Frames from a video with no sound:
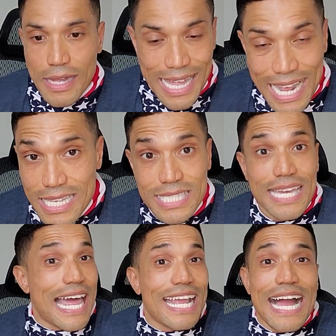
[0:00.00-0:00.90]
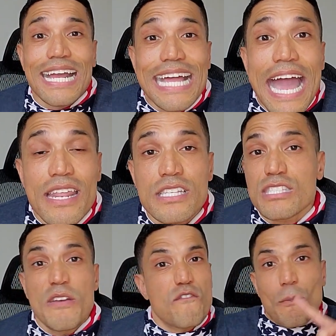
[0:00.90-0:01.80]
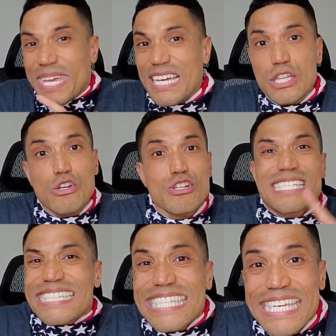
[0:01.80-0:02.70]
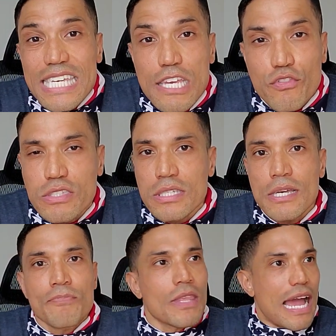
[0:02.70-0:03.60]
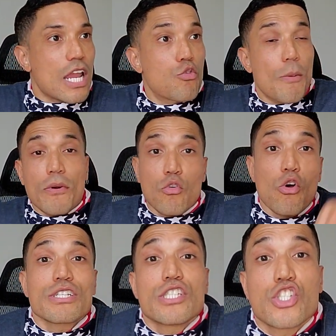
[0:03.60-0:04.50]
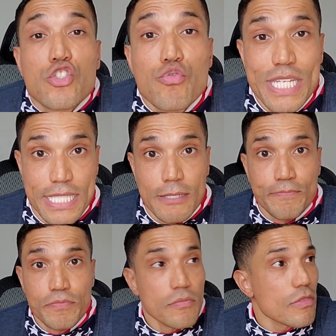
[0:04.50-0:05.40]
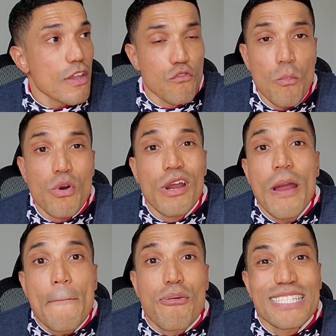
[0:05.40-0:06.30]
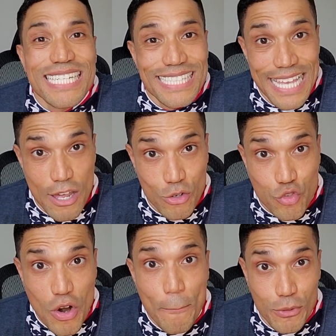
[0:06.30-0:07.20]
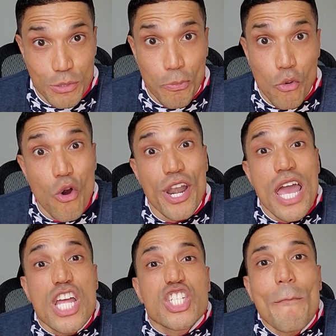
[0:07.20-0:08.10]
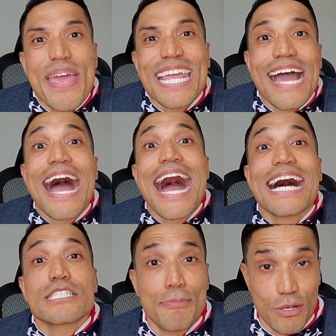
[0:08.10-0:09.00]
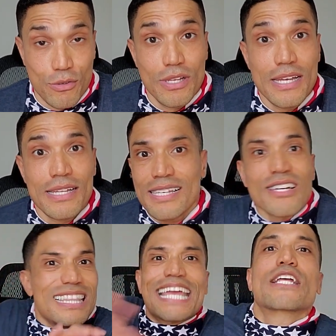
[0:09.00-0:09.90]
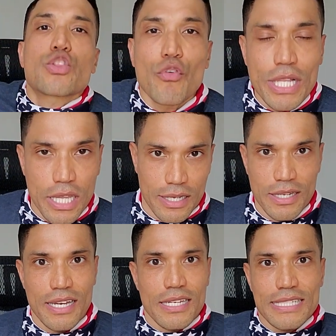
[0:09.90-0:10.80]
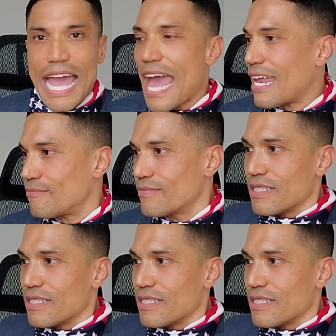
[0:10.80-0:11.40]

like I said, I got guidance from killers, thieves. I grew up across the street from where President Donald Trump was born, Jamaica Hospital. Looked like Thriller. You had